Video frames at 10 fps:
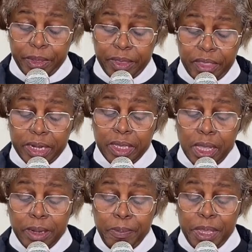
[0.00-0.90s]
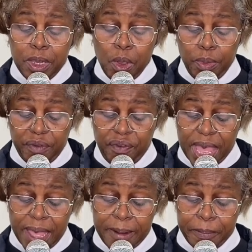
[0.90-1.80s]
that God be
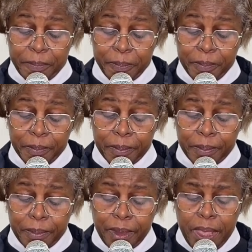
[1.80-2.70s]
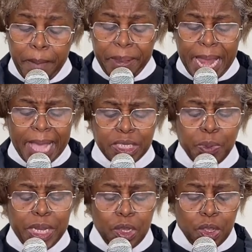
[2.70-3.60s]
glorified. But as
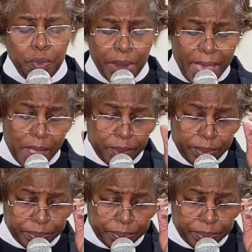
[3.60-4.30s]
we look around,